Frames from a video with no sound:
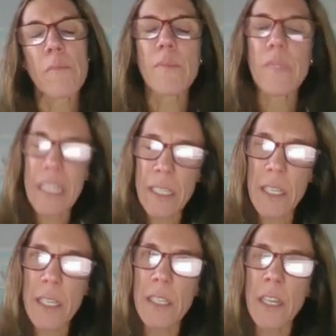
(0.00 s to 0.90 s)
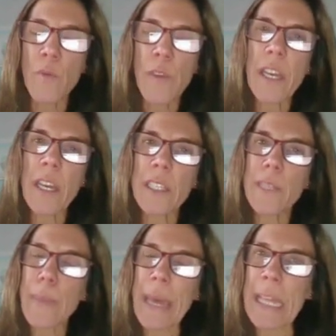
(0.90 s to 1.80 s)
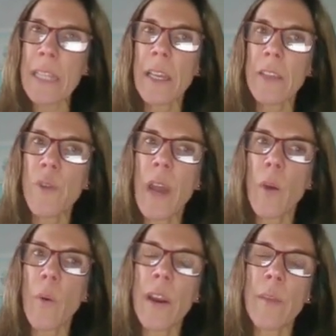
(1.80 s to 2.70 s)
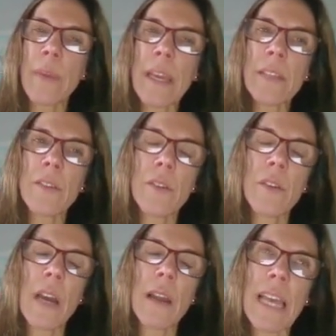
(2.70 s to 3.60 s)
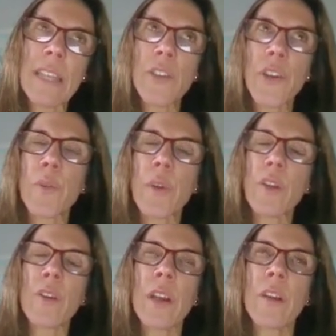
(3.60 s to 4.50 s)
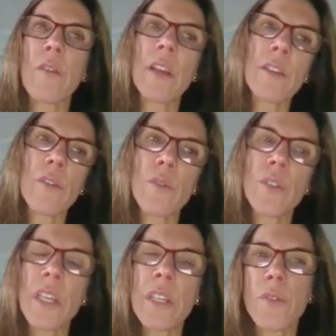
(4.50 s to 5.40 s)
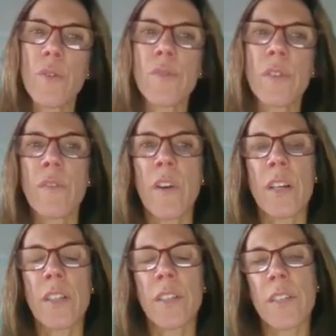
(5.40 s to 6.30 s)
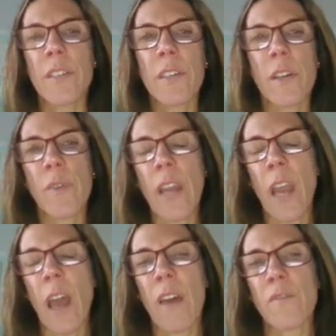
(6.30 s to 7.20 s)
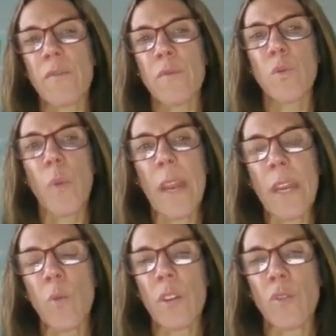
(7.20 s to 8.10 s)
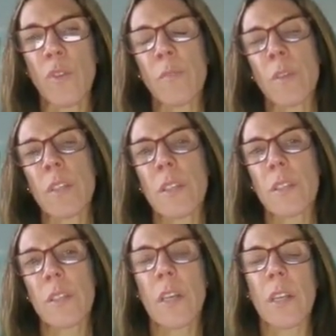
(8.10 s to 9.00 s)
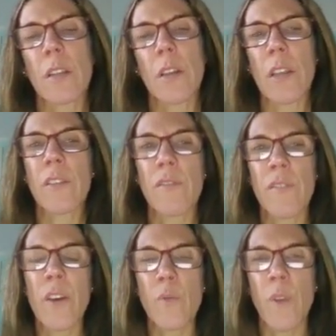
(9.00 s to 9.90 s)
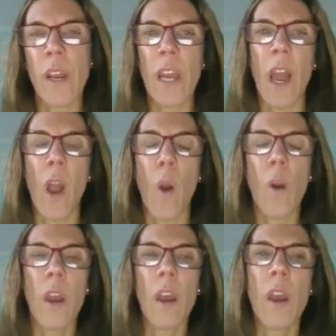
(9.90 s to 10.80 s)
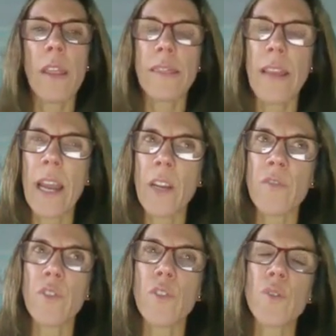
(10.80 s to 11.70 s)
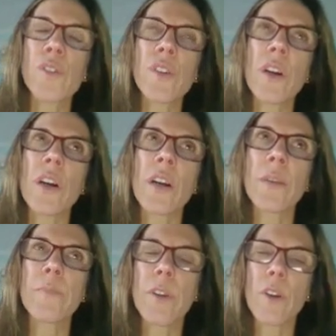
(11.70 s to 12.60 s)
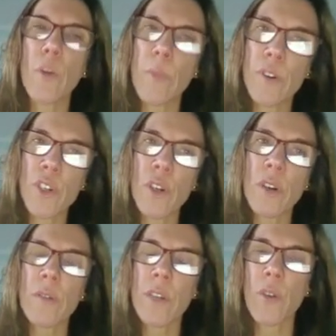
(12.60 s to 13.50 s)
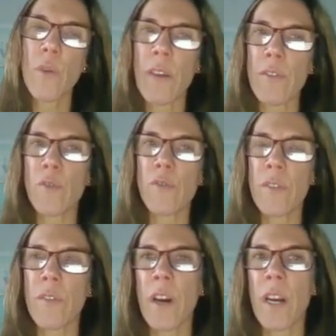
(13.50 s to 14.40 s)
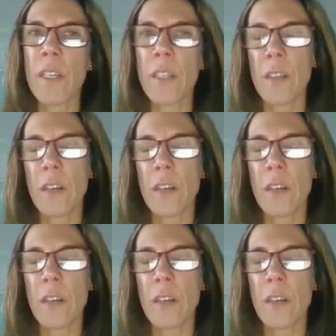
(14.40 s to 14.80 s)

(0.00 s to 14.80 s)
This season, we expand that trial quite a bit. Last year, we looked at only those 6 cultivars. This year, we have 21 treatments in the field right now. 9 of those are commercial UF cultivars